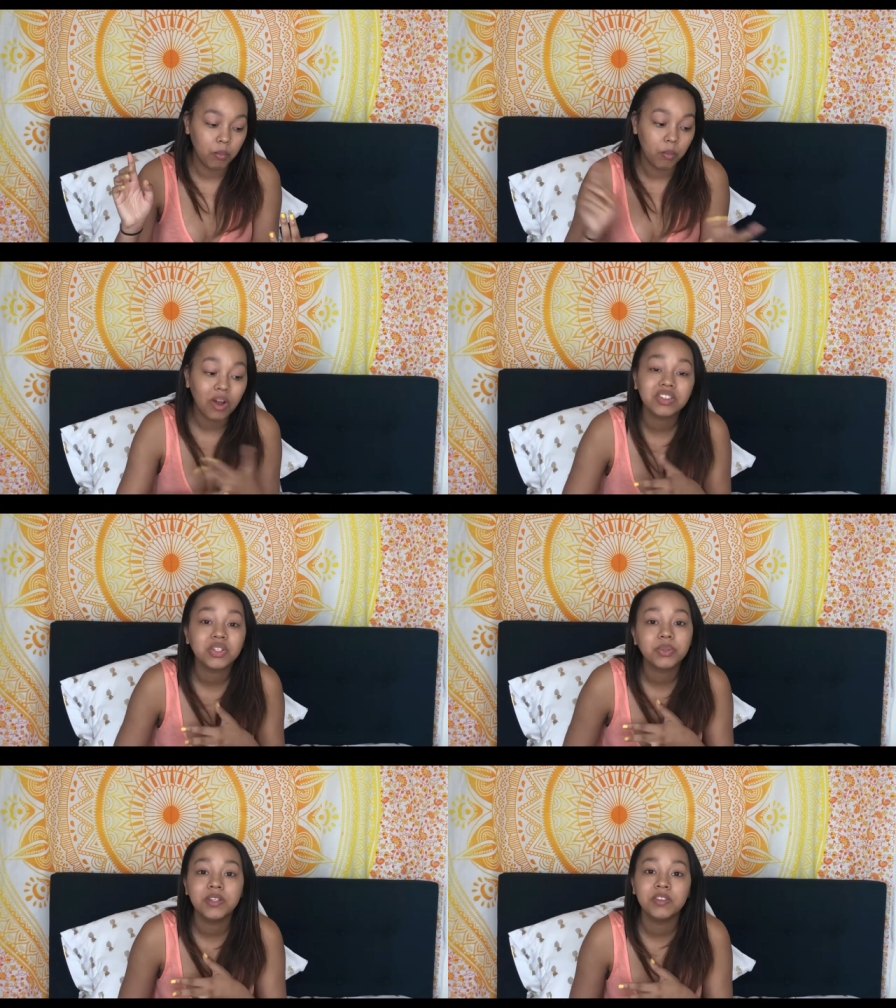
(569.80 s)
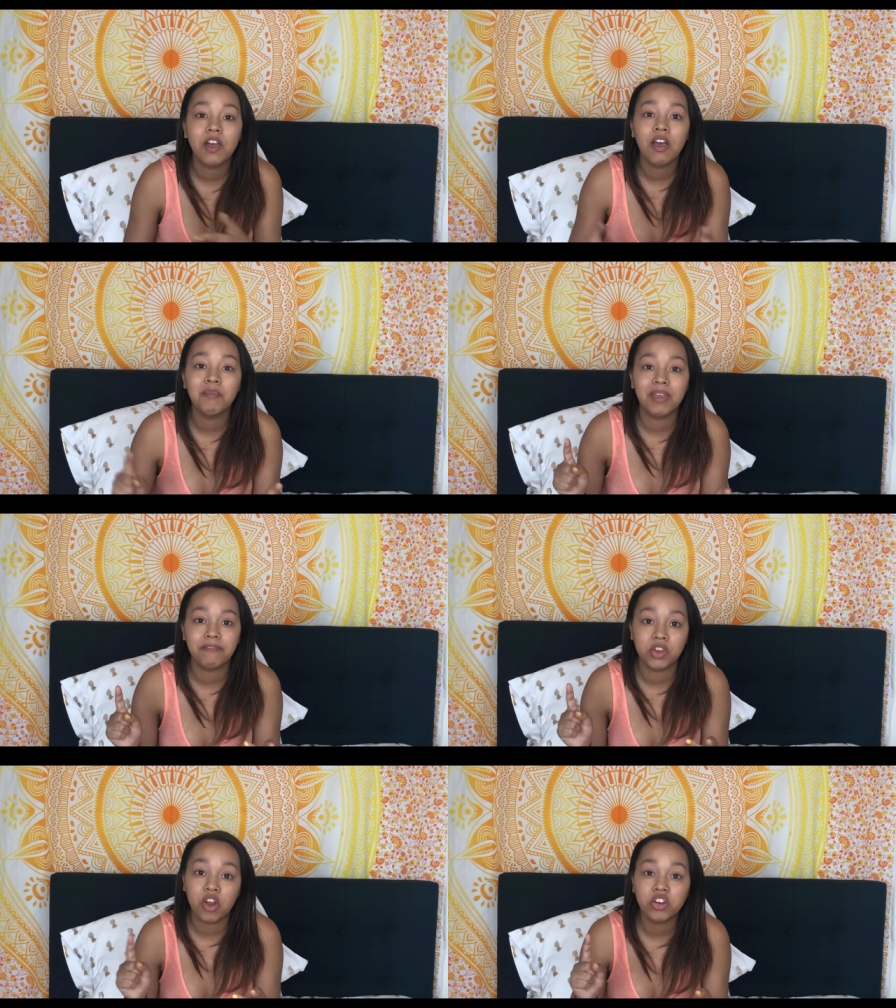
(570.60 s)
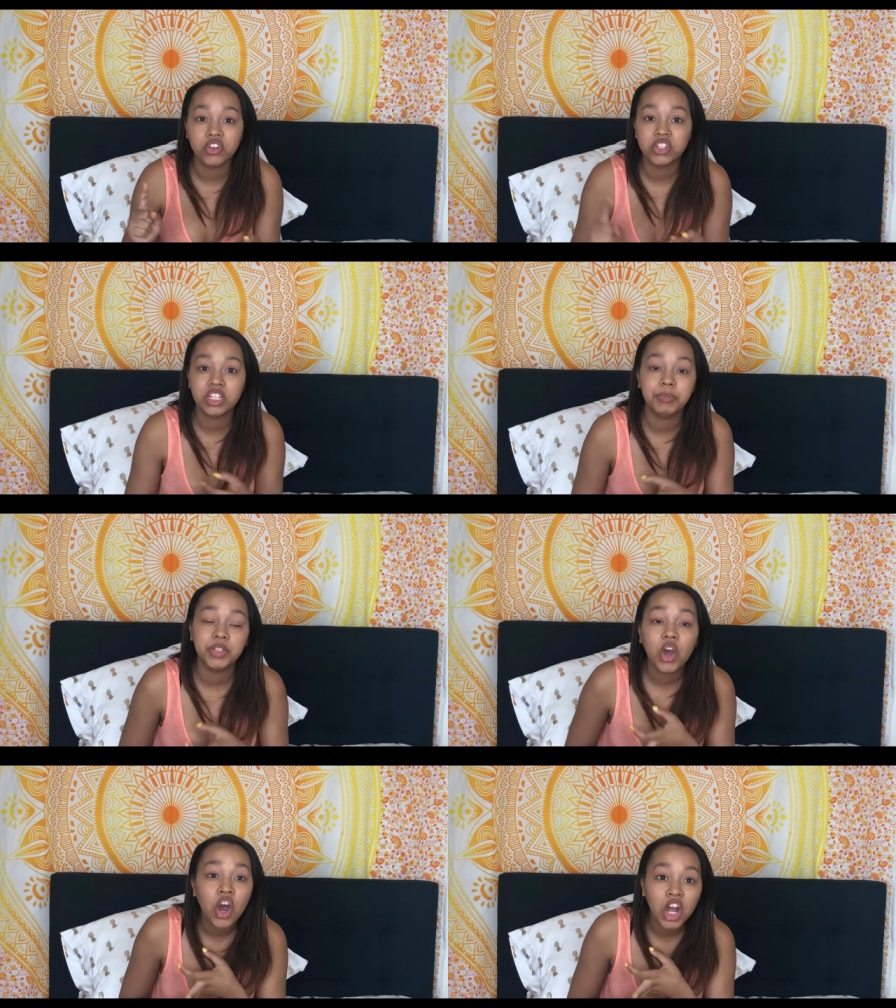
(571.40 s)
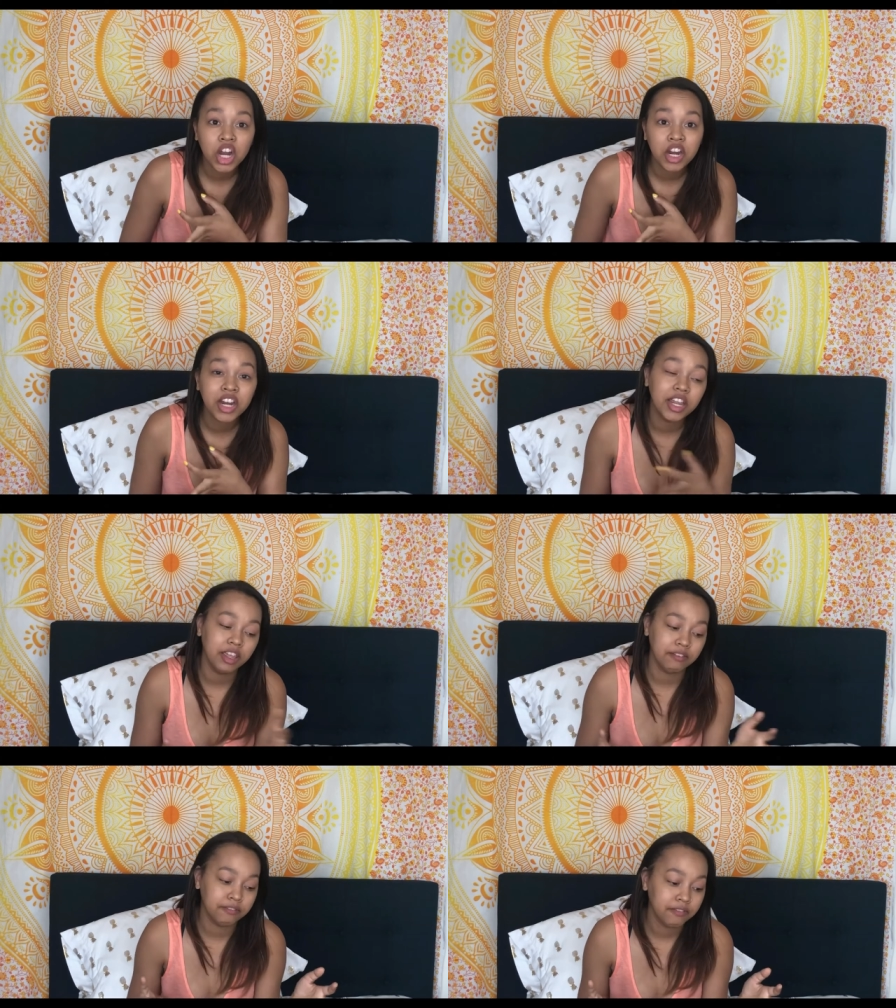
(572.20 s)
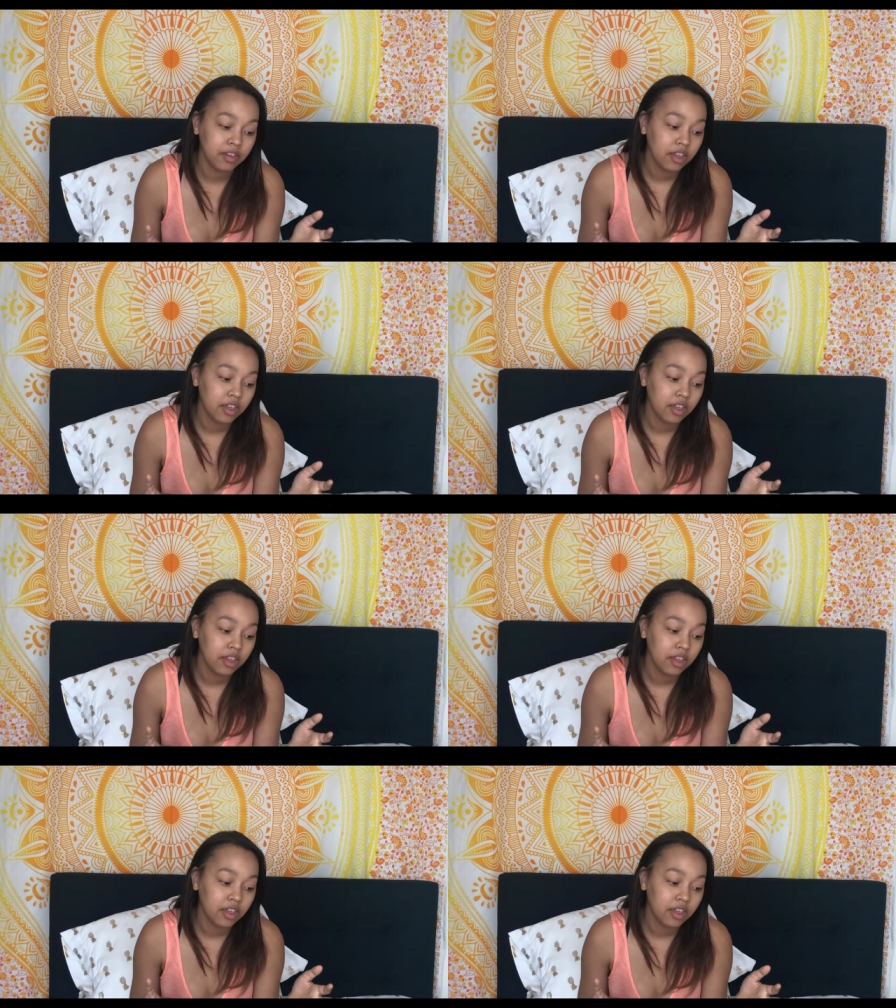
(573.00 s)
want to read them, if they're on your TBR, if,